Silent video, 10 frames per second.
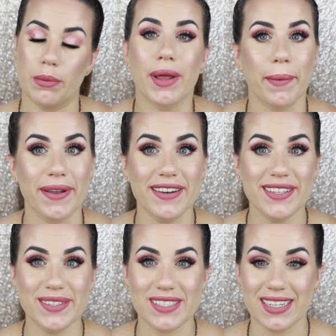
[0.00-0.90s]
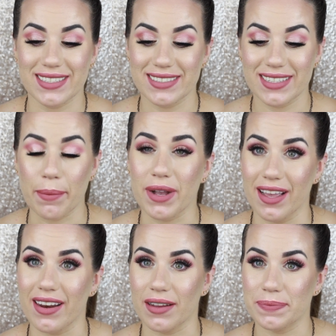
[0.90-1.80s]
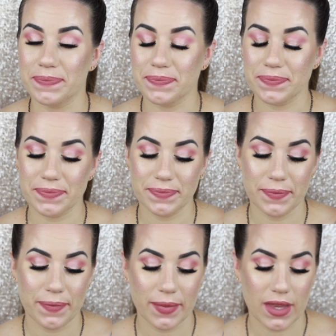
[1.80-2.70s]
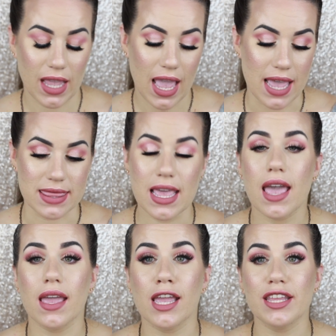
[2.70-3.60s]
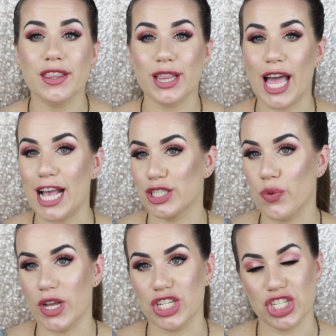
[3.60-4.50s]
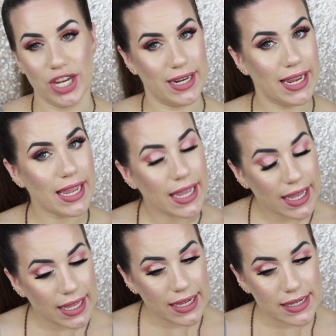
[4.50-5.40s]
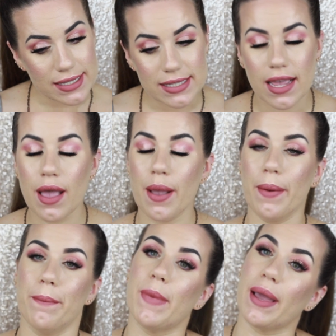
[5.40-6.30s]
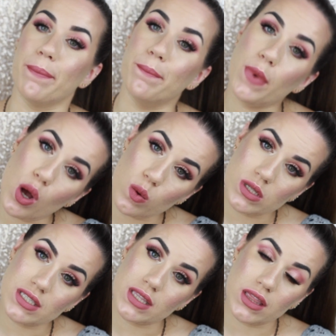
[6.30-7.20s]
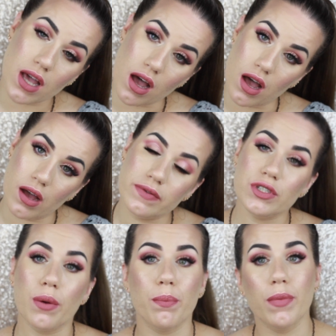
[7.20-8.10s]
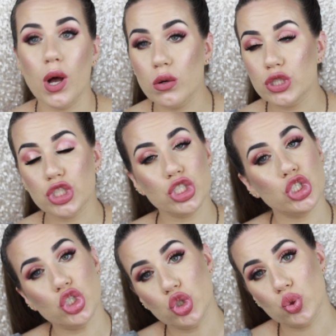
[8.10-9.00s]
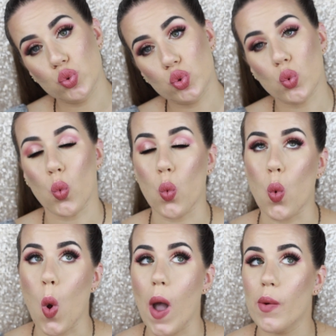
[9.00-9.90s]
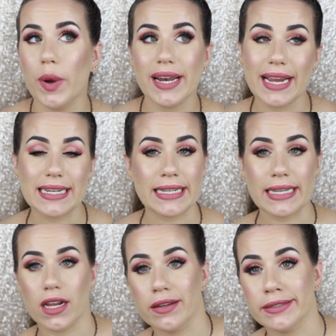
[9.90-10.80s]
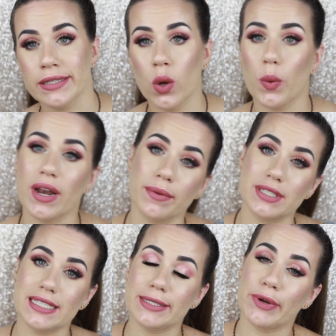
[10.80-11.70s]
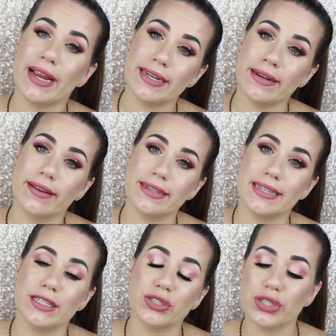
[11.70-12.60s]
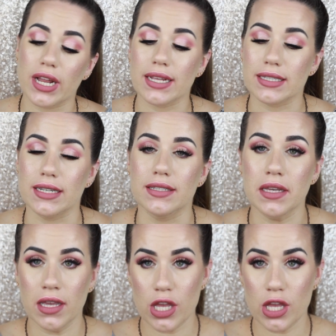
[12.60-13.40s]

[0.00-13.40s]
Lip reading: But I'm going to use it. I'm gonna. And then the last question is my most loved, most used, what would I need on when I was stranded on a desert island